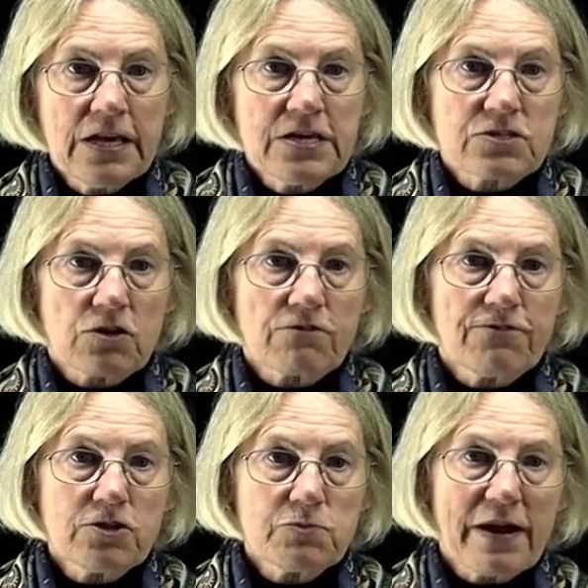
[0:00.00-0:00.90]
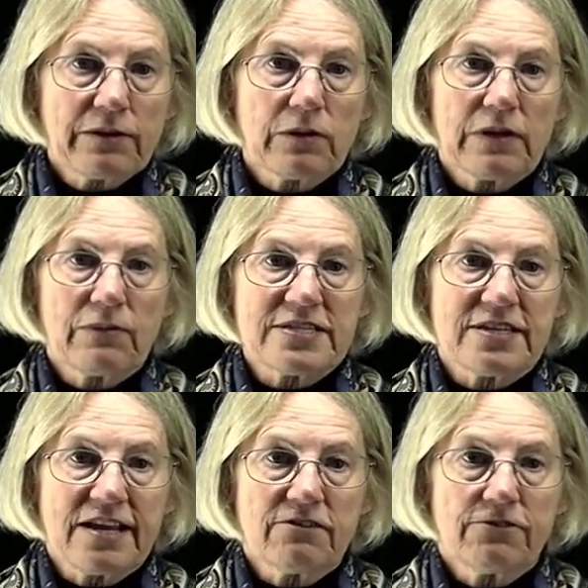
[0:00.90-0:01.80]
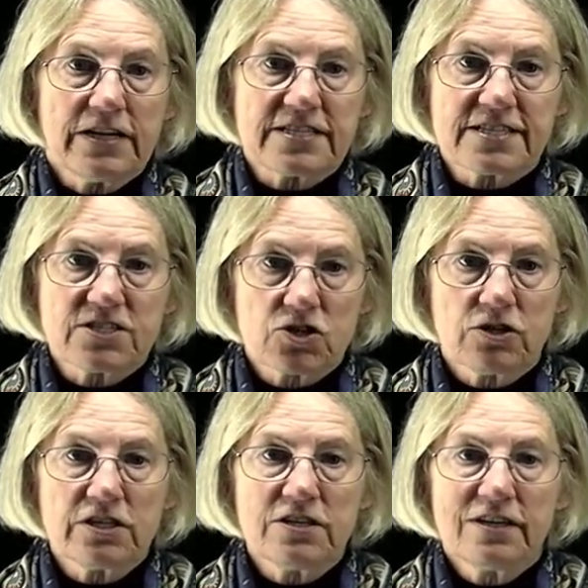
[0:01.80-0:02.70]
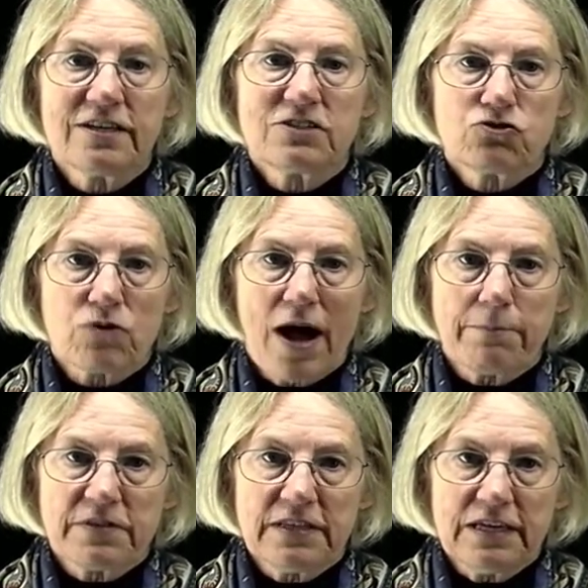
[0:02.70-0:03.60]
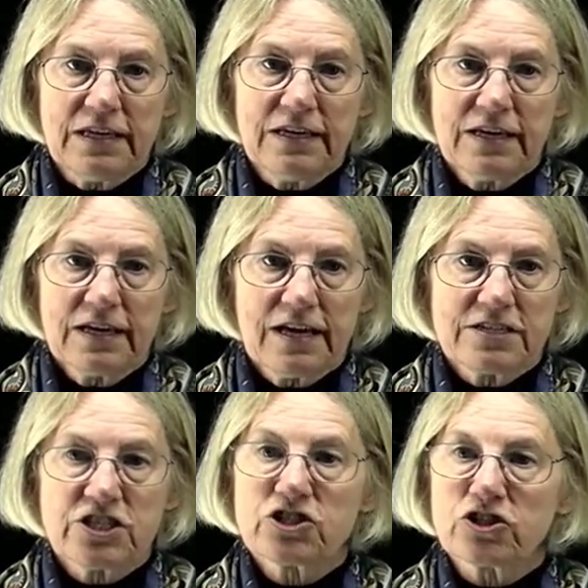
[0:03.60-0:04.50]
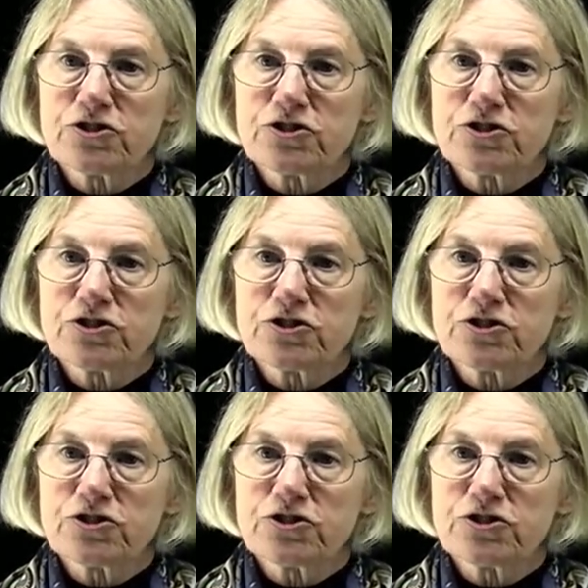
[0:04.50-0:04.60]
So the first microring resonator, for instance, could drop the digital